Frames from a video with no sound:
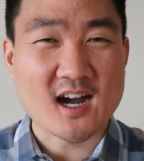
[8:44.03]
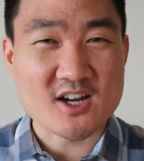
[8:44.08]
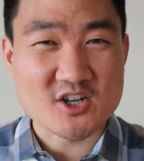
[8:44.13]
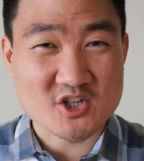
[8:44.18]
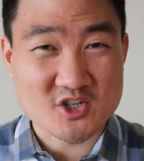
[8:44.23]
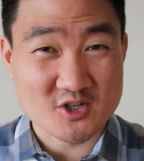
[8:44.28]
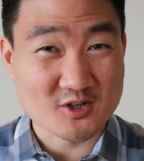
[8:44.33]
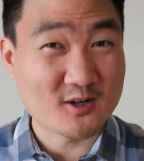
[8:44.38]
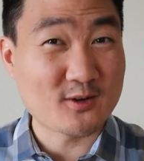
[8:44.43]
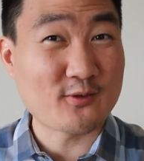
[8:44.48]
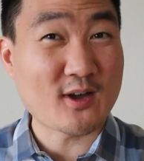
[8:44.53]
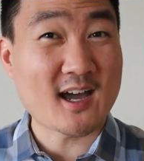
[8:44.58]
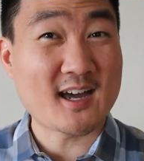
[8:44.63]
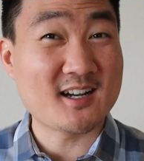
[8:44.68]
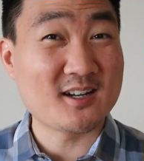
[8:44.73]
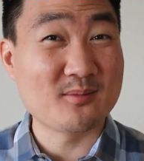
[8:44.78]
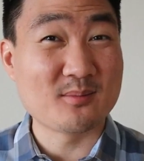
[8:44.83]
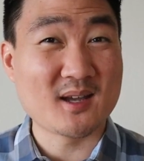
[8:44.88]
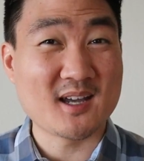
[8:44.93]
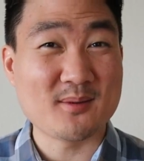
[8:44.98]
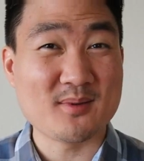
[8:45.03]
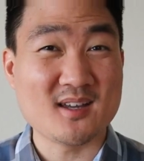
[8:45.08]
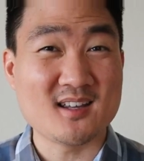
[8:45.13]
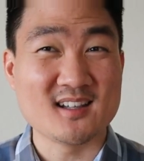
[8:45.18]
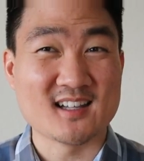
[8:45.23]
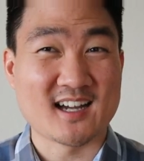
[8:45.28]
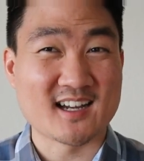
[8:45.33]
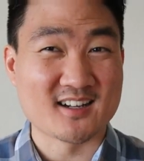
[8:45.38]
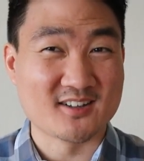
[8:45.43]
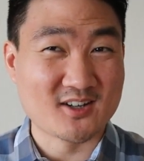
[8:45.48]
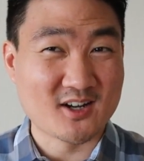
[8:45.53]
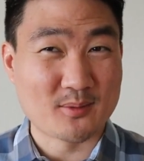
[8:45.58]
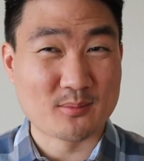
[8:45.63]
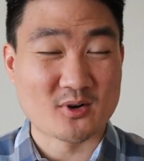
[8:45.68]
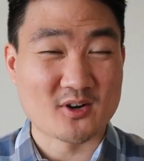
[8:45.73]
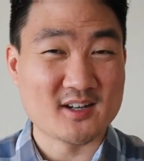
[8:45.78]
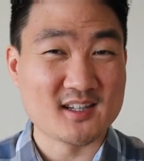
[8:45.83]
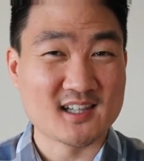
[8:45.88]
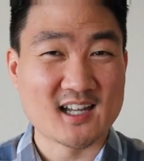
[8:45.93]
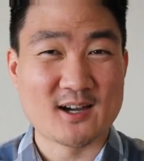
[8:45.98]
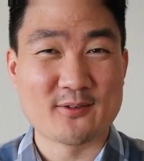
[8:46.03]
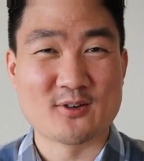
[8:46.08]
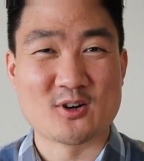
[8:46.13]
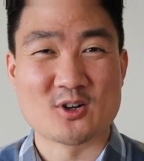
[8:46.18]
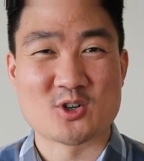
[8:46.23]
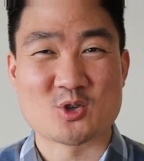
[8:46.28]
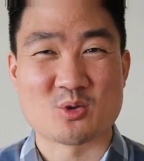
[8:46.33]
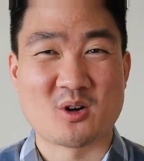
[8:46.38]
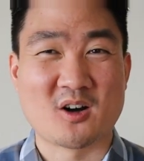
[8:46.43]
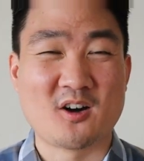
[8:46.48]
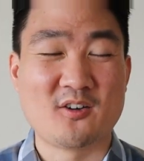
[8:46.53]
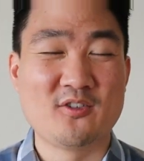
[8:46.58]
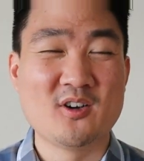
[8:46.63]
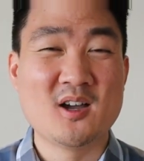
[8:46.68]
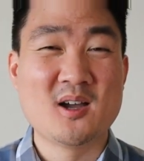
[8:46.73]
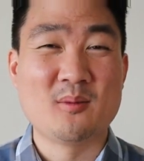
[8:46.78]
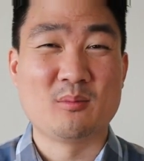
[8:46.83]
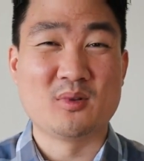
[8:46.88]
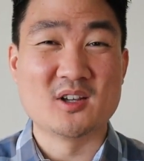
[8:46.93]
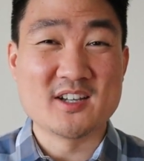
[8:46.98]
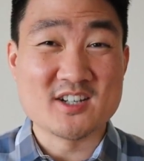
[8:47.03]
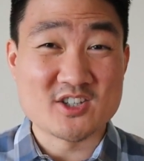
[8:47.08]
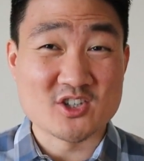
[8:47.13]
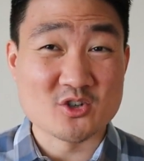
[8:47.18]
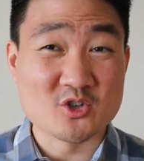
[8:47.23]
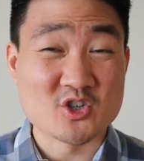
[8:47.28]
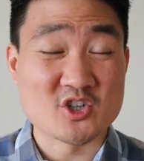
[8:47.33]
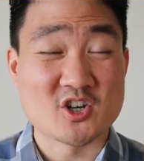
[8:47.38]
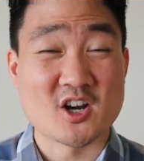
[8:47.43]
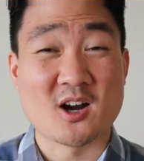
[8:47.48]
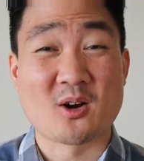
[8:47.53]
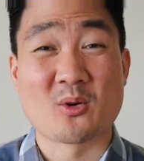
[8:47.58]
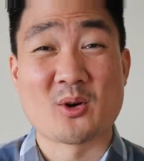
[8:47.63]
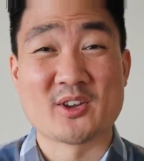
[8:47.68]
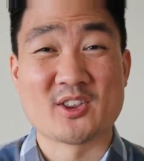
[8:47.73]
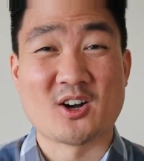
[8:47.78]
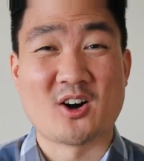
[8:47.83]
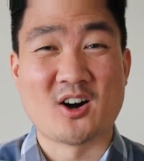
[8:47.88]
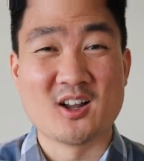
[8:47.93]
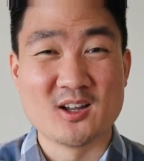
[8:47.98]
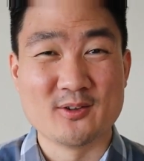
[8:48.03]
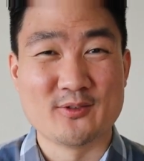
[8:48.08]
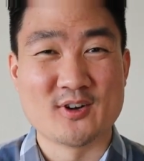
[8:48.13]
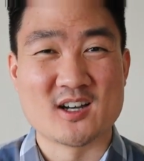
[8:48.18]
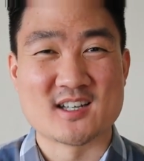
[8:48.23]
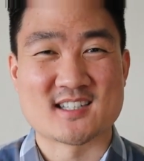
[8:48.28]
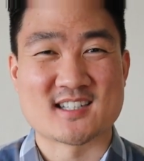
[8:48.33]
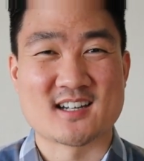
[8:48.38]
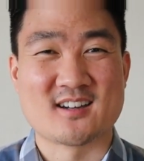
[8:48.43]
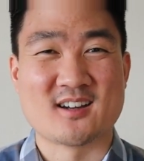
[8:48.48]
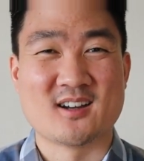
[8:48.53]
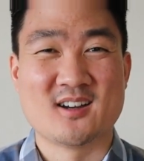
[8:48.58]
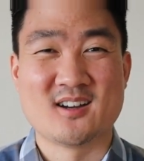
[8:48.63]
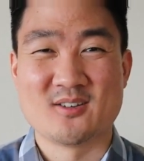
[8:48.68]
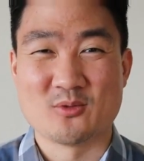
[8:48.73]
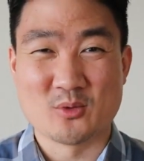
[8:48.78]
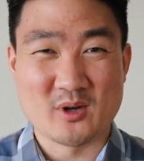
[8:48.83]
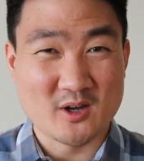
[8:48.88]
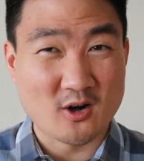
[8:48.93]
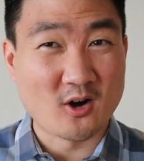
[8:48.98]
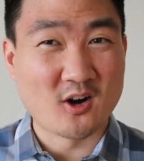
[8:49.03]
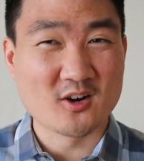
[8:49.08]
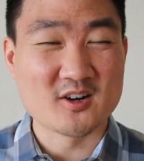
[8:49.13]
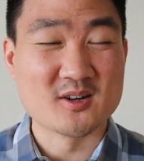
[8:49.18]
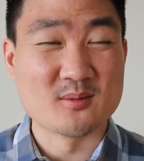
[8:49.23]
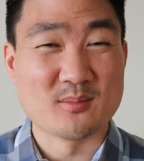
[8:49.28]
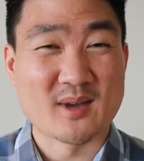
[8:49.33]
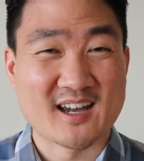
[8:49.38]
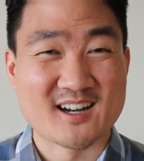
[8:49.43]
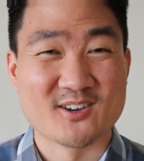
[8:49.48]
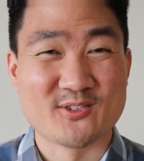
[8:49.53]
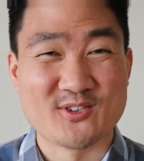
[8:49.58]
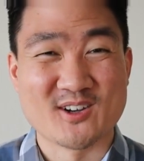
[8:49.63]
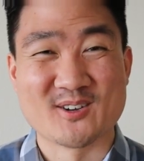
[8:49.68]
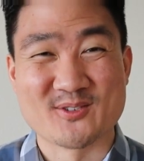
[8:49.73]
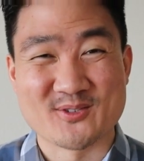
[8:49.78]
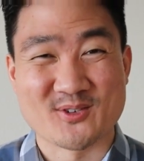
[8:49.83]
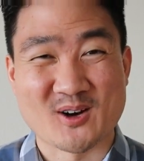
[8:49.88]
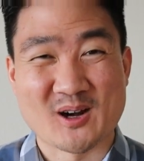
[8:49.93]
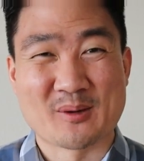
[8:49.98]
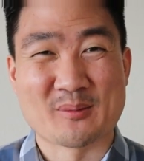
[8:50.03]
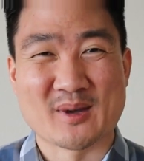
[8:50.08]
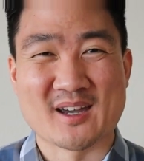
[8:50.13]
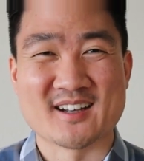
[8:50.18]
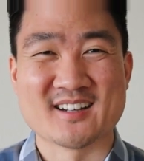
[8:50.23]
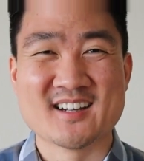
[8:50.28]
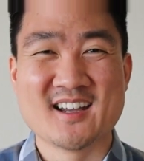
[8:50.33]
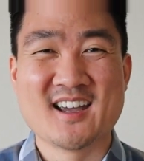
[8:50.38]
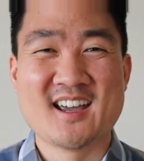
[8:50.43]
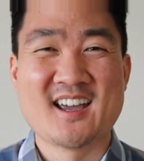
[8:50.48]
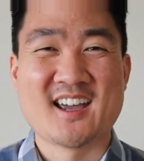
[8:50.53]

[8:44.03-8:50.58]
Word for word: I should have added maybe, like a number 11 or 12. Please do share with all of us. Uh, we all can benefit from it.